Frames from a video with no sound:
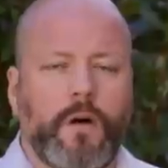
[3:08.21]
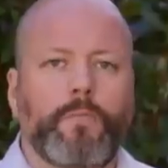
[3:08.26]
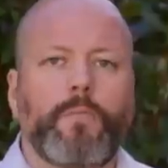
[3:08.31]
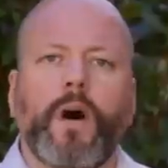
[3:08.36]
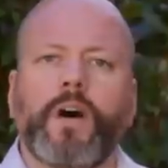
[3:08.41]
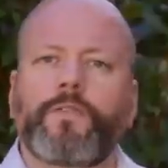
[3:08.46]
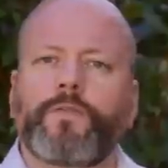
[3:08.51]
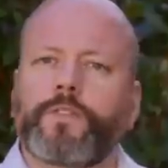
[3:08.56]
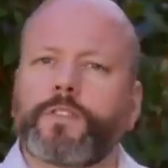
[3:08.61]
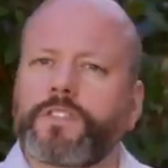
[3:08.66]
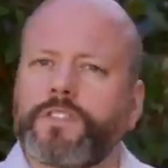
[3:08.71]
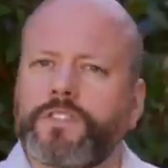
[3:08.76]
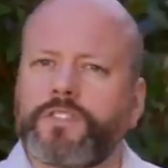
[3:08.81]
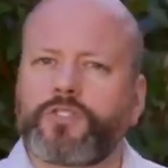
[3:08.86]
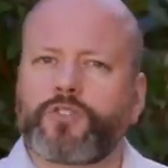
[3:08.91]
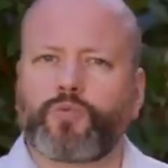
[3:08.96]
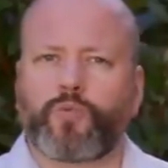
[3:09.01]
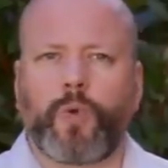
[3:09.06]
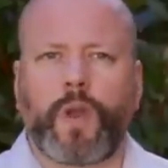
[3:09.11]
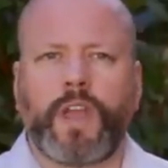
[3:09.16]
But for
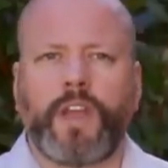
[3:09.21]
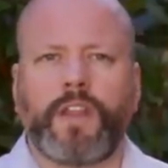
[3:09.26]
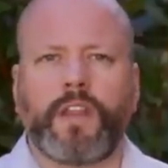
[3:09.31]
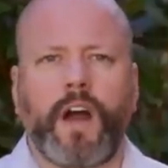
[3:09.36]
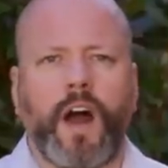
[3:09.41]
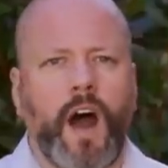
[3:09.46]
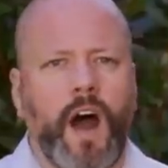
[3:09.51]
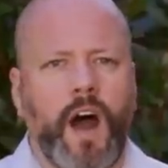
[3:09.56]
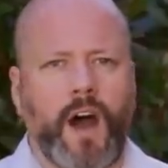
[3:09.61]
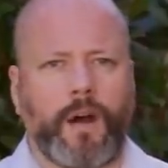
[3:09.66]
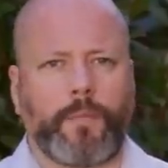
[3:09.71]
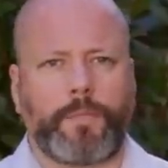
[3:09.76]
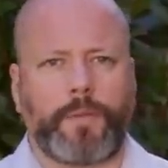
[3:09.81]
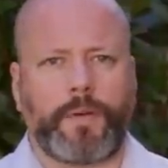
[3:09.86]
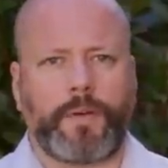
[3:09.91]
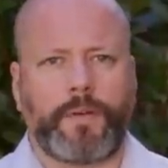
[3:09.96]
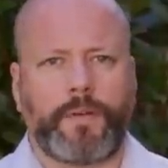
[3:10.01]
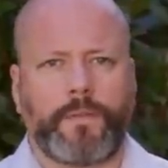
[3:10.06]
straight up,